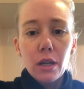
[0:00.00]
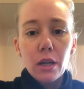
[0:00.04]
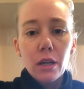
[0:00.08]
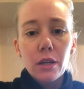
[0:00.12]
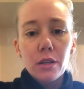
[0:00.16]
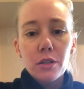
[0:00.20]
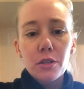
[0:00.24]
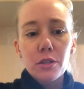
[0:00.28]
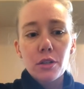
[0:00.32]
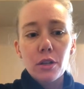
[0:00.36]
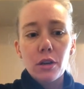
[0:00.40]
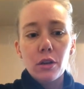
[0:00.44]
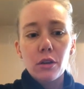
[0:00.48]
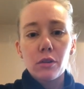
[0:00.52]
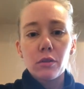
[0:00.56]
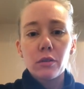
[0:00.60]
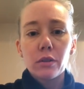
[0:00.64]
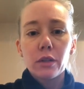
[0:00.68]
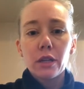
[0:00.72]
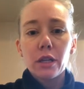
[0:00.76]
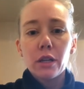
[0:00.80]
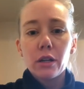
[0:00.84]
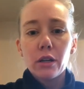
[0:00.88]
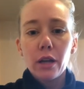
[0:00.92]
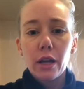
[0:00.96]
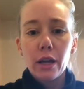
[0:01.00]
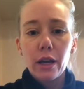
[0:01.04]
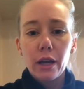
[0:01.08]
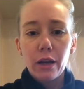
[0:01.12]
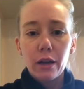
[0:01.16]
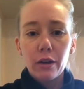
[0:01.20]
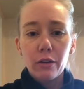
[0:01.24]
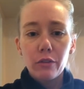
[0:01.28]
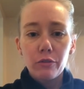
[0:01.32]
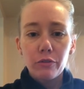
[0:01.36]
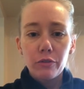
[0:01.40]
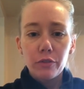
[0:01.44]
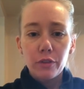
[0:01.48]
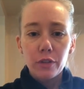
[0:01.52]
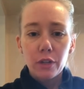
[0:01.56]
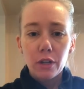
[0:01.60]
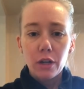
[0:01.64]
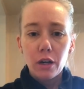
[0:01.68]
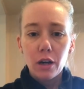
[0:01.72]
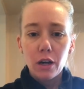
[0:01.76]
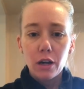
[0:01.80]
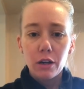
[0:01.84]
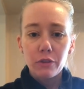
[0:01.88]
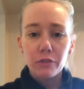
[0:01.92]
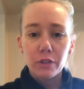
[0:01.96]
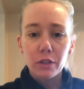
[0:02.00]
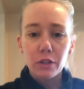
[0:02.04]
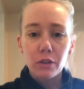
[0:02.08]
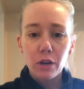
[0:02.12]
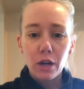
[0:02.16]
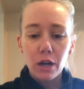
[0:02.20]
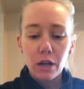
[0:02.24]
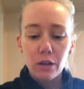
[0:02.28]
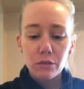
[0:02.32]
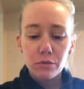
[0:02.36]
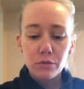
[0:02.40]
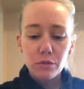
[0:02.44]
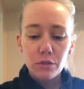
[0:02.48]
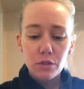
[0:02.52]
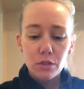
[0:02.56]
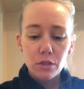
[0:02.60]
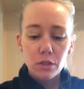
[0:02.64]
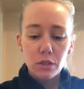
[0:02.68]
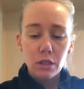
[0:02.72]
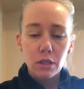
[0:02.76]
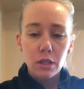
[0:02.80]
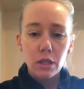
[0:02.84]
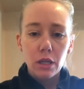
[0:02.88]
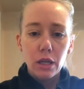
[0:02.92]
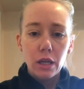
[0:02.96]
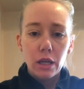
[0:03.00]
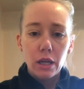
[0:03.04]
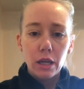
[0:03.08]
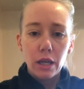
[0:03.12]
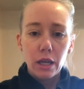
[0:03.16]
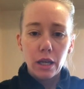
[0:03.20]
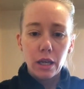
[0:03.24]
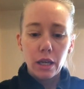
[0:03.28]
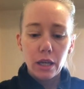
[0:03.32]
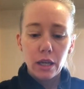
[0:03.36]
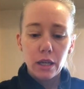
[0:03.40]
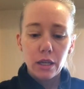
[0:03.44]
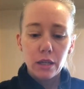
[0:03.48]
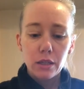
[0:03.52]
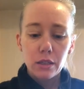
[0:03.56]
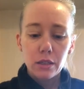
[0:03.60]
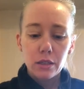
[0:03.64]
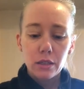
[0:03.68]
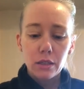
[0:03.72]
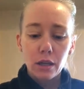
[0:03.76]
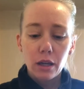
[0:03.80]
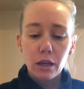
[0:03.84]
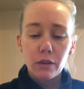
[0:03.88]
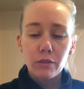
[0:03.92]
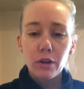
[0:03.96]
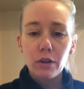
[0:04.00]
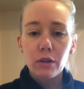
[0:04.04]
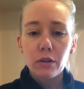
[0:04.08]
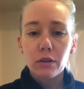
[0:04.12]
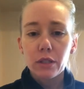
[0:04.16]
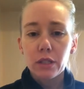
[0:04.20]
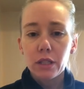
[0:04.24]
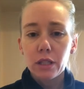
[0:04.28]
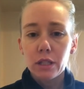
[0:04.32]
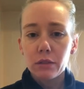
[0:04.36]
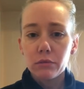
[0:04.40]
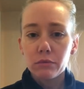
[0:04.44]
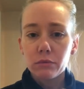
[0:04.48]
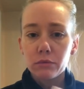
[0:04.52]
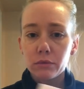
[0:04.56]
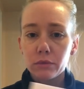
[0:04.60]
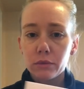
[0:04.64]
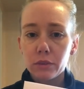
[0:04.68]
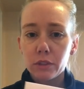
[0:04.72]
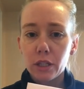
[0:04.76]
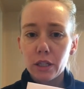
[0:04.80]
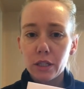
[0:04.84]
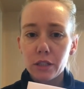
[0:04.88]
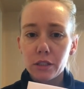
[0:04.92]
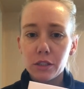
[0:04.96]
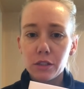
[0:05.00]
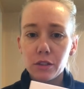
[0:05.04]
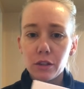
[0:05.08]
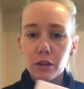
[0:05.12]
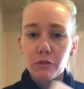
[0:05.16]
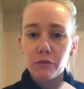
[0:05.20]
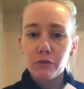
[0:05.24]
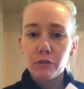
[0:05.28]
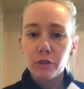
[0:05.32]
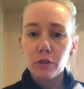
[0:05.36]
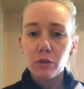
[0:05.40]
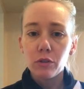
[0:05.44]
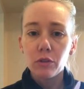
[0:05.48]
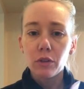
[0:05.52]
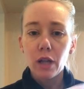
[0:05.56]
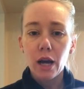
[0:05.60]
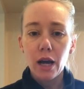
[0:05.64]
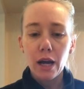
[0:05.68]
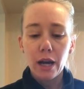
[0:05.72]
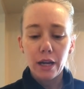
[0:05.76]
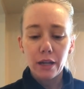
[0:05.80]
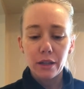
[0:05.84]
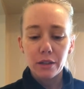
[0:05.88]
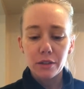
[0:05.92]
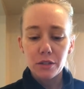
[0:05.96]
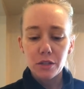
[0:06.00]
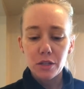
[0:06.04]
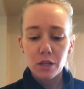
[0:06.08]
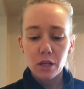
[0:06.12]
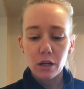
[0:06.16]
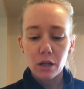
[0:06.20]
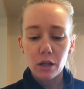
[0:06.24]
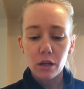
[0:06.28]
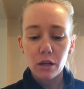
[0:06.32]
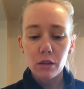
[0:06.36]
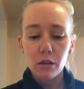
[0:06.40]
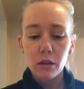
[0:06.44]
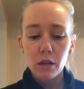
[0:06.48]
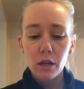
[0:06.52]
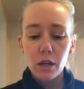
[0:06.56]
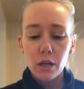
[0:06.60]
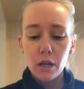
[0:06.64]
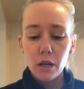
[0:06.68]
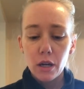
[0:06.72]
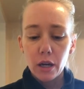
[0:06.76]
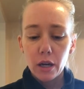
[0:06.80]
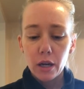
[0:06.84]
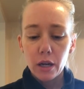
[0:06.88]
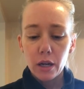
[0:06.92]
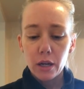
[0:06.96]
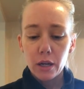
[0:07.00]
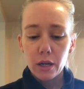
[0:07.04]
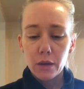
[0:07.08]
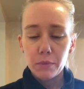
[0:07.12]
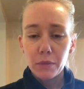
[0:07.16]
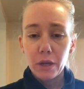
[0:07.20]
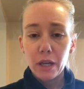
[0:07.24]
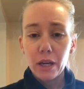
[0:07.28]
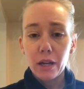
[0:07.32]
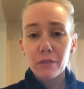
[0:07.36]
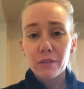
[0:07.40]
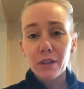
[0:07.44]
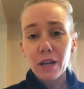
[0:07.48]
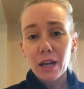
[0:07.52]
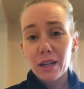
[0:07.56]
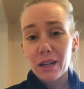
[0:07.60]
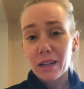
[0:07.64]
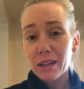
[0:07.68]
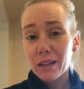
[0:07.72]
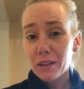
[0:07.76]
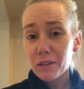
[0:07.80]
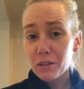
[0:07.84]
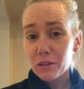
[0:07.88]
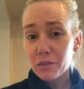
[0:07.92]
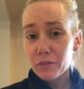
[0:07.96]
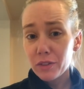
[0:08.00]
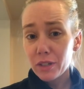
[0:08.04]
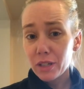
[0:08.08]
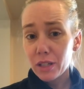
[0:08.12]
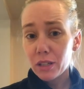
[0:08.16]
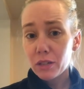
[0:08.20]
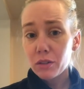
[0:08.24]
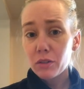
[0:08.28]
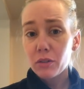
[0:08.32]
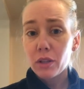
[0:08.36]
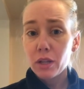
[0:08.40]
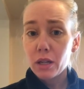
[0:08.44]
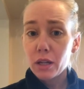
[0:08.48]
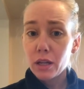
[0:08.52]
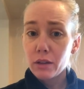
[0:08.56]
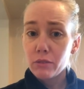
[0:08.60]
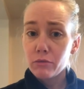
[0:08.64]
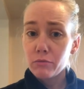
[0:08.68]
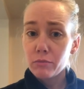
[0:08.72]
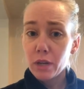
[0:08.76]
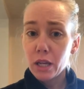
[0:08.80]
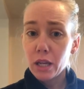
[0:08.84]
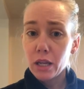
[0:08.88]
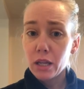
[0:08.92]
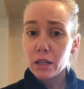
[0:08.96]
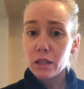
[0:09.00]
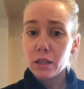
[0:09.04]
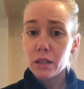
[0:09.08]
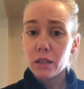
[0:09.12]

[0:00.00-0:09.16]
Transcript: So here I have the coffee grounds, and I've already done a few lines here, and I've got another video that I've made